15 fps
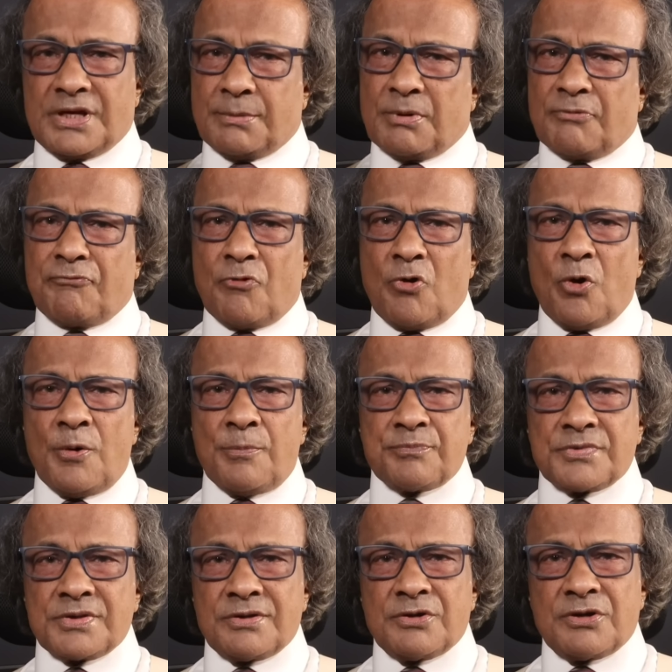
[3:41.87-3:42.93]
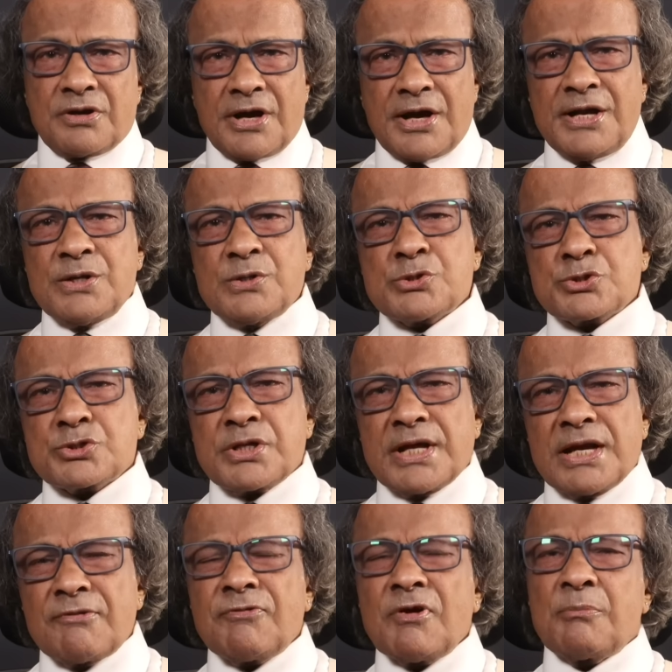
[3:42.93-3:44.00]
Number four, reduced
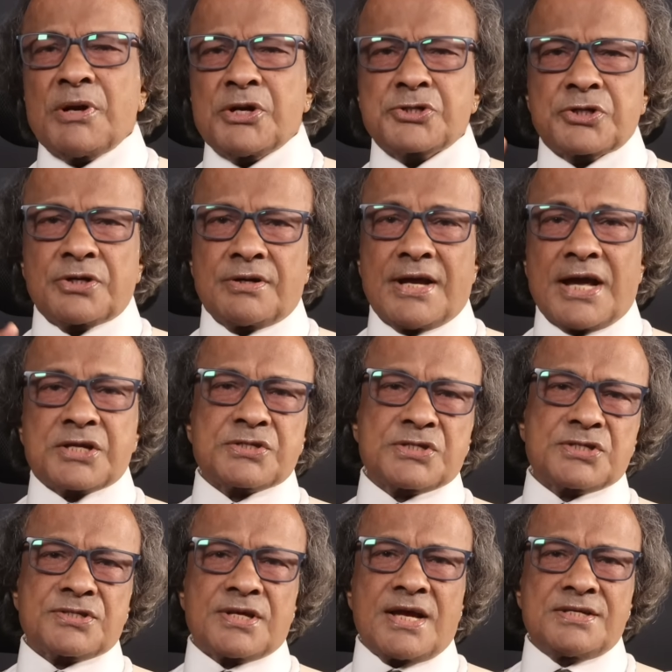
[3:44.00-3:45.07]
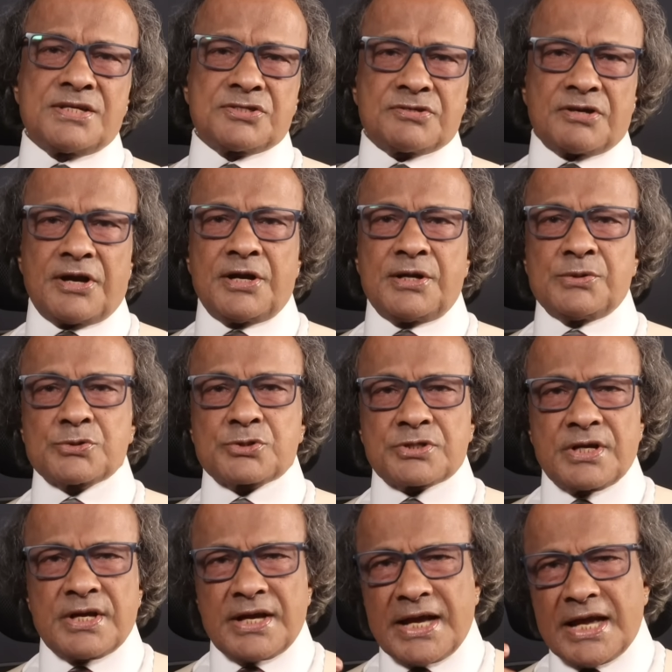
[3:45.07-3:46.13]
inflammation. Exercises
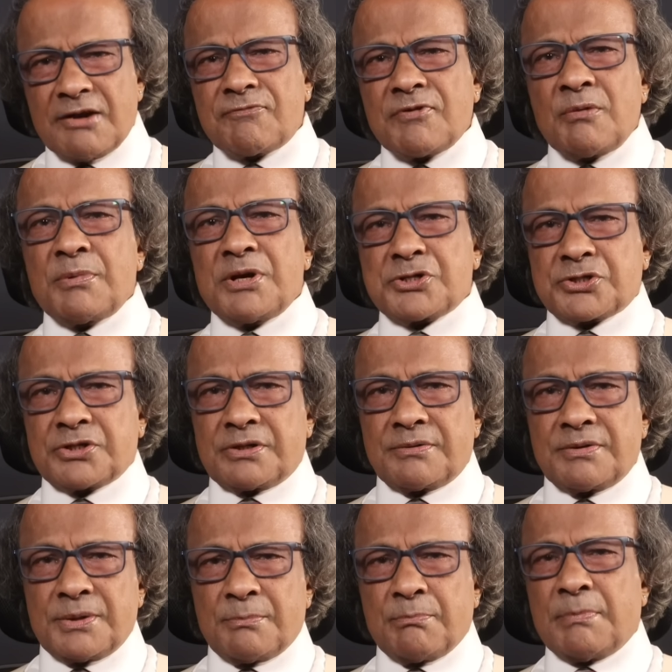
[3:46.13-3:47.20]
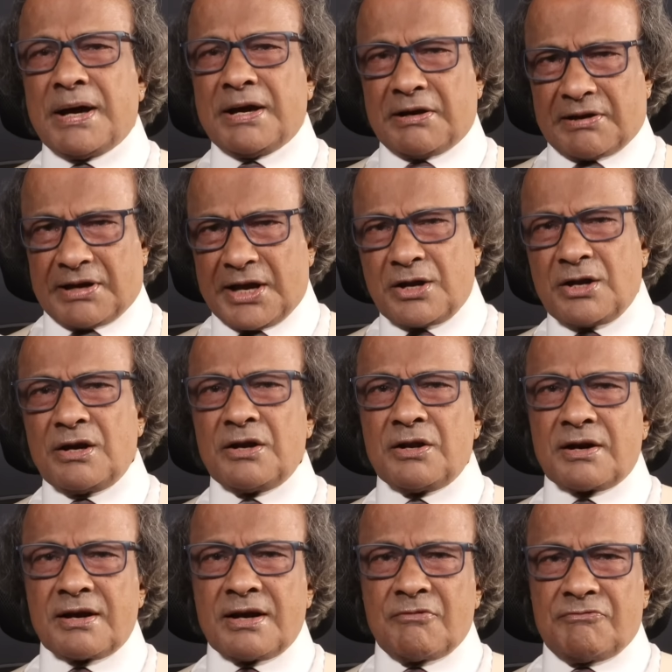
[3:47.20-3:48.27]
reduce inflammation by
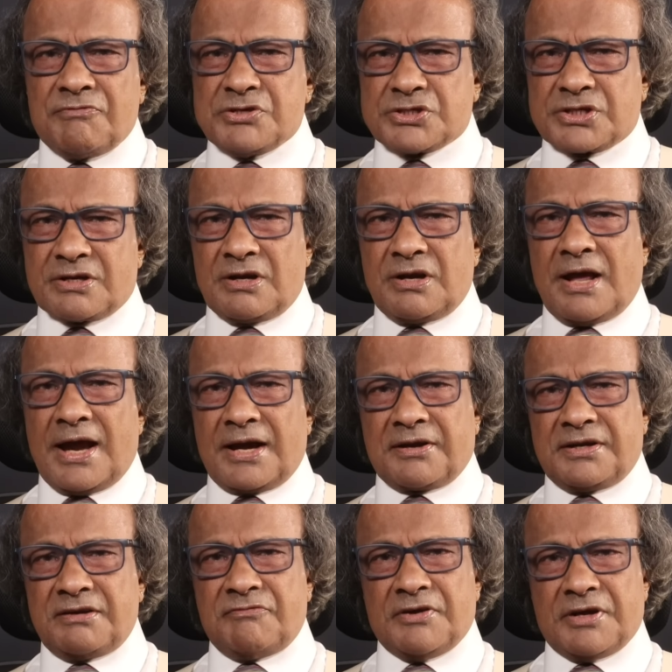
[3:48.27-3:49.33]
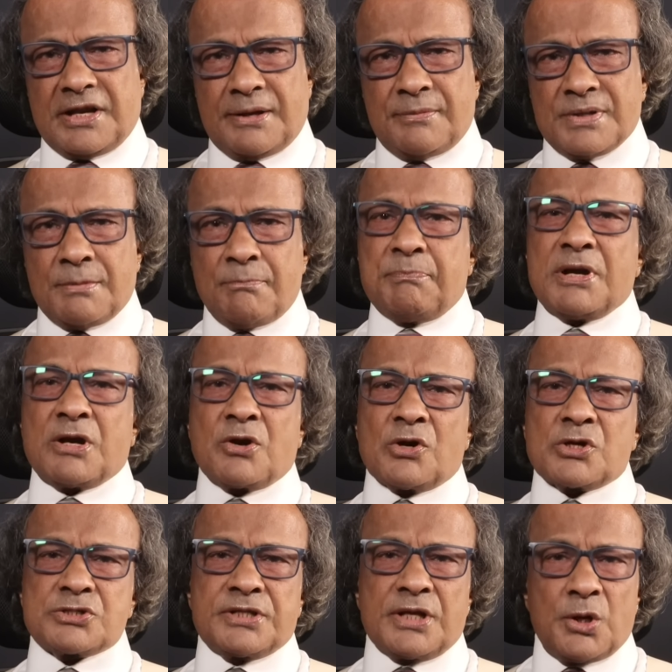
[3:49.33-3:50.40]
regular physical activity
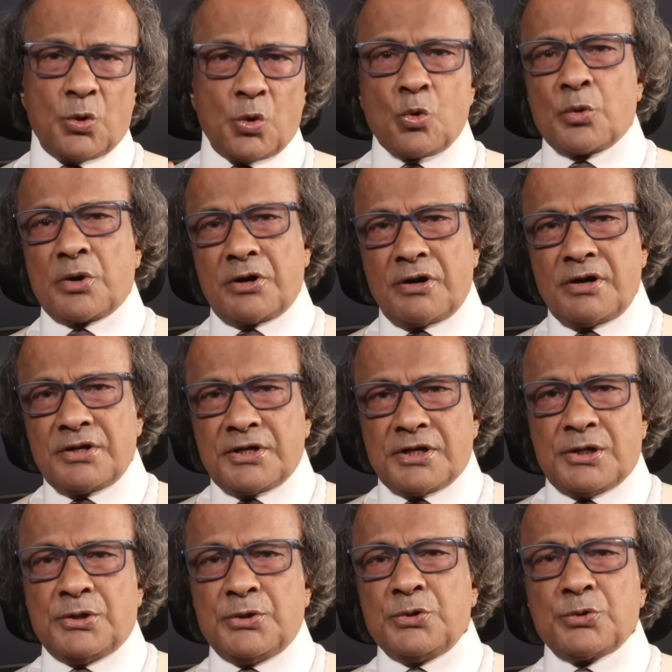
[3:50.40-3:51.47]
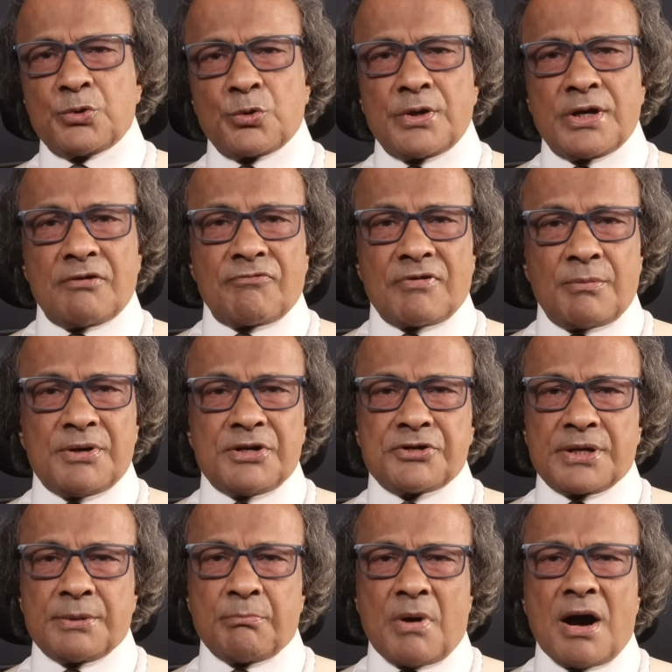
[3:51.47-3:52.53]
because they lower
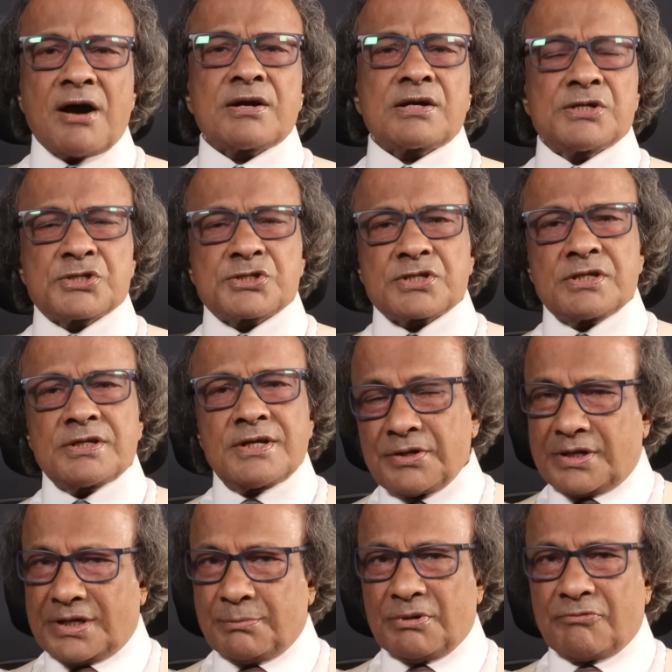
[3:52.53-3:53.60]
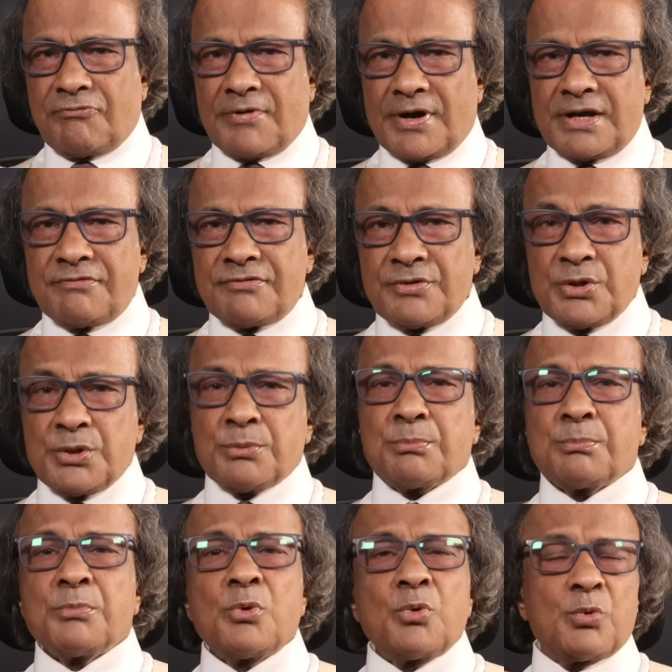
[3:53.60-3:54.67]
neuroinflammatory markers. Number five,
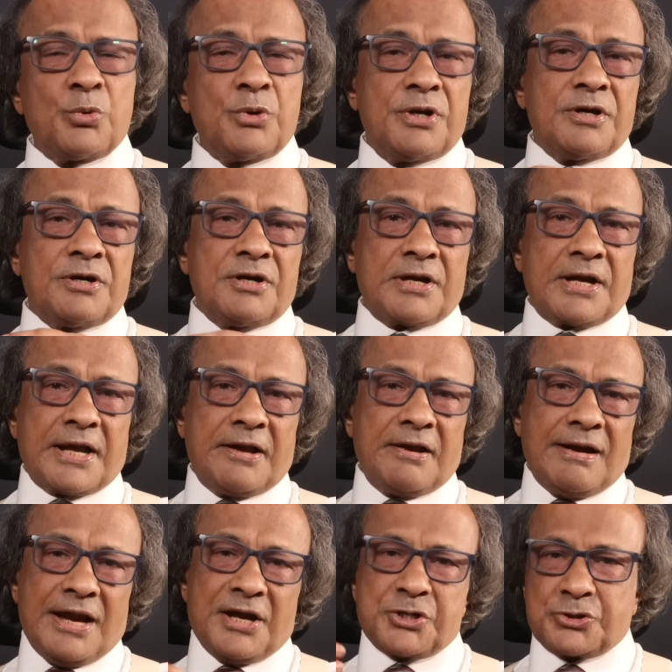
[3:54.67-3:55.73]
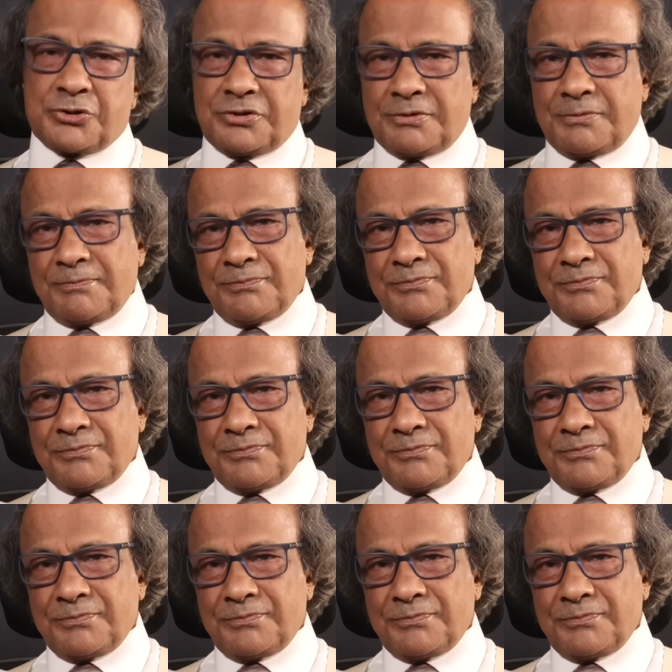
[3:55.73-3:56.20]
mood regulation.